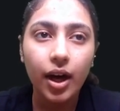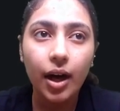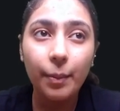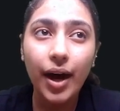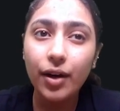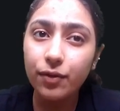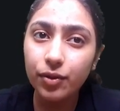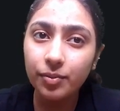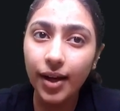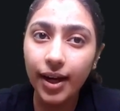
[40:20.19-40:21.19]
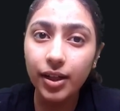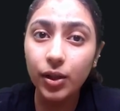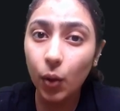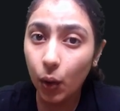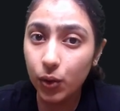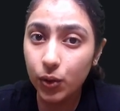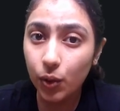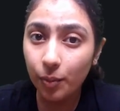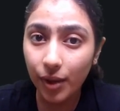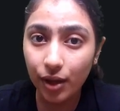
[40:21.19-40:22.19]
Apart from that, it
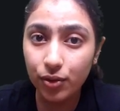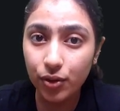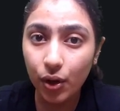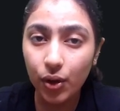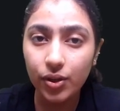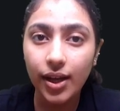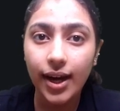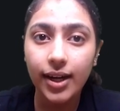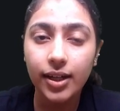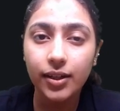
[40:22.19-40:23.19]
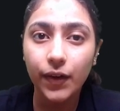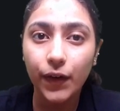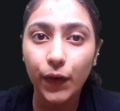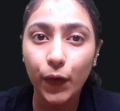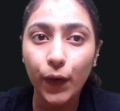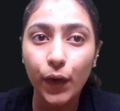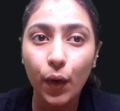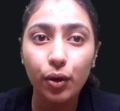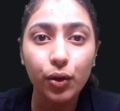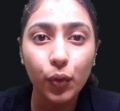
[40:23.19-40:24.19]
also makes sure that in
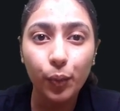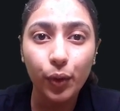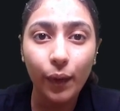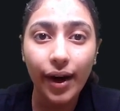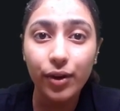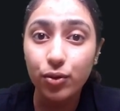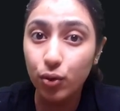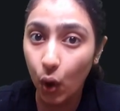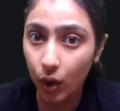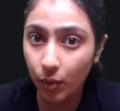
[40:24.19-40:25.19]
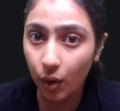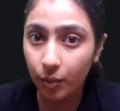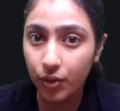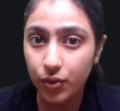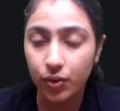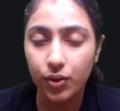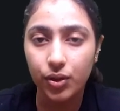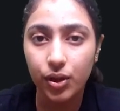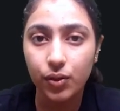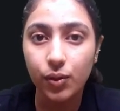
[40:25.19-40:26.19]
order to provide job
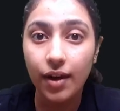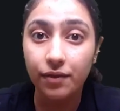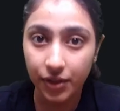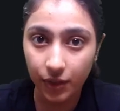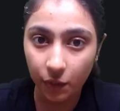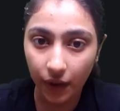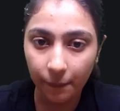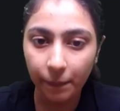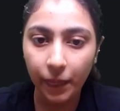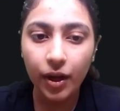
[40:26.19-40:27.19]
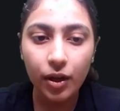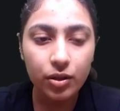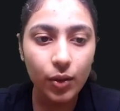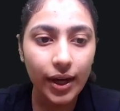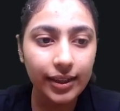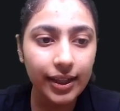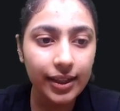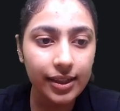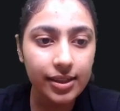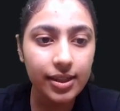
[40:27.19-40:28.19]
opportunity to everyone. So I
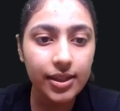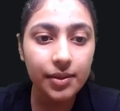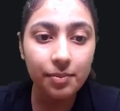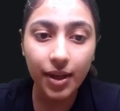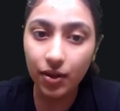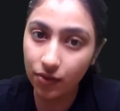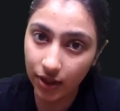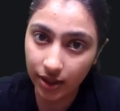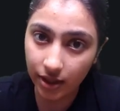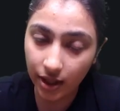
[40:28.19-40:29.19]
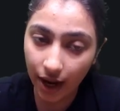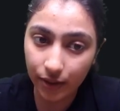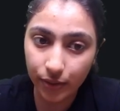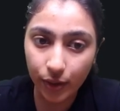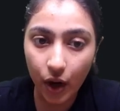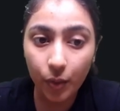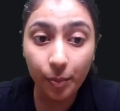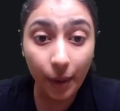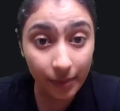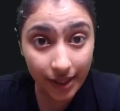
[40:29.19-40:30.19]
think this is the main reason as to how
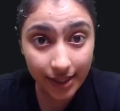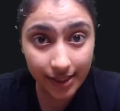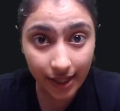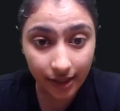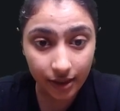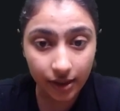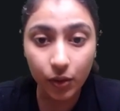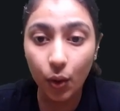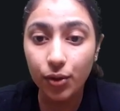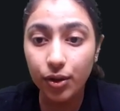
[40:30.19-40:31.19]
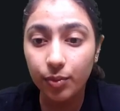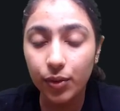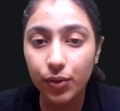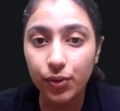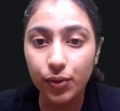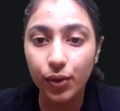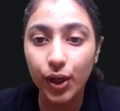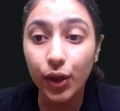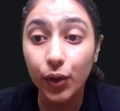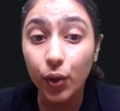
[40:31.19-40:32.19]
public sector contributes to the
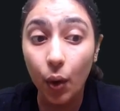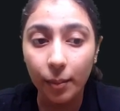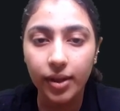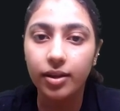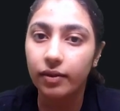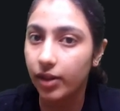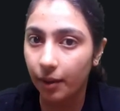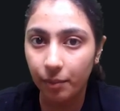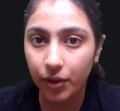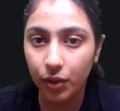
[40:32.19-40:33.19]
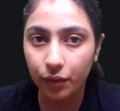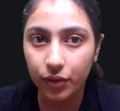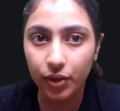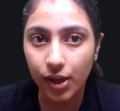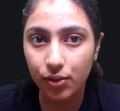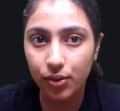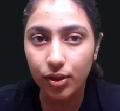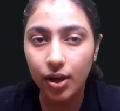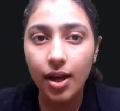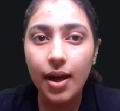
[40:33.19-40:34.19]
economic development of the
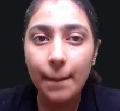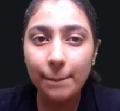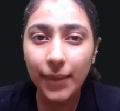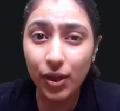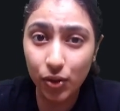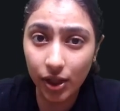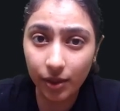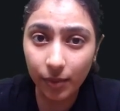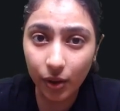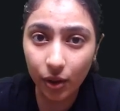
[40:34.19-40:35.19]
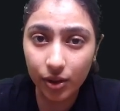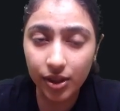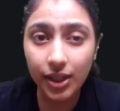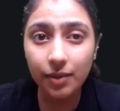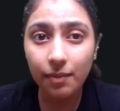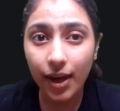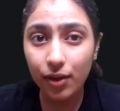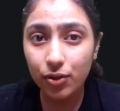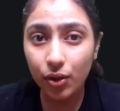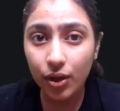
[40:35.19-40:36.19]
nation, majorly because it
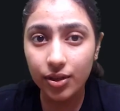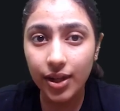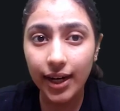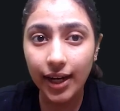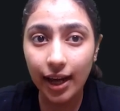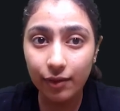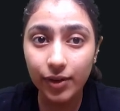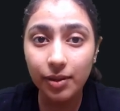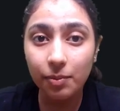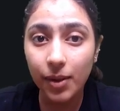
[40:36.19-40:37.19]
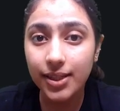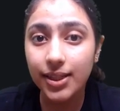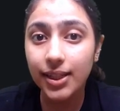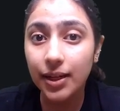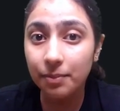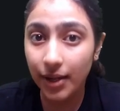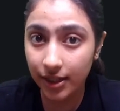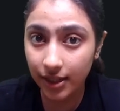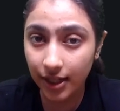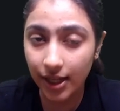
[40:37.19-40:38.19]
makes sure that every basic
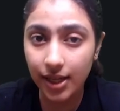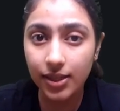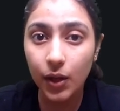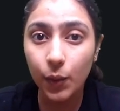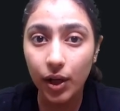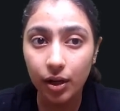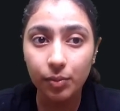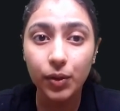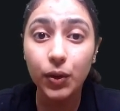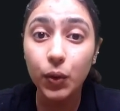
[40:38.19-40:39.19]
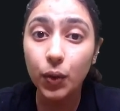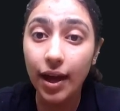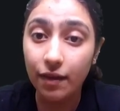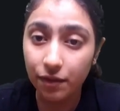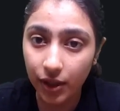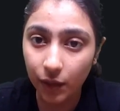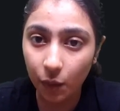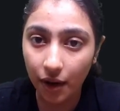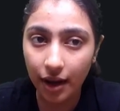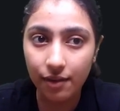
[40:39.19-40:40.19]
amenity is available to
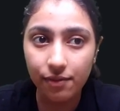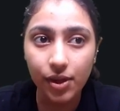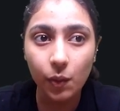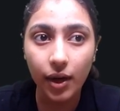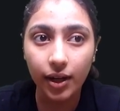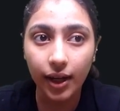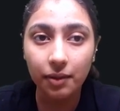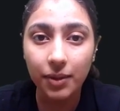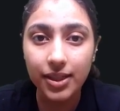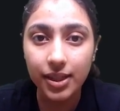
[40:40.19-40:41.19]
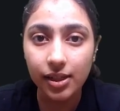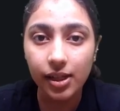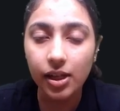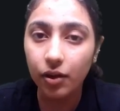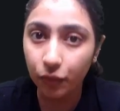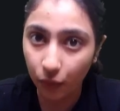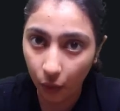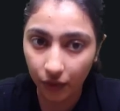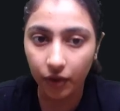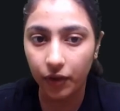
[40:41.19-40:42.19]
everyone can basically
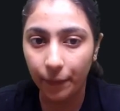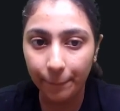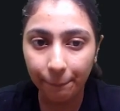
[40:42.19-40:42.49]
afford it.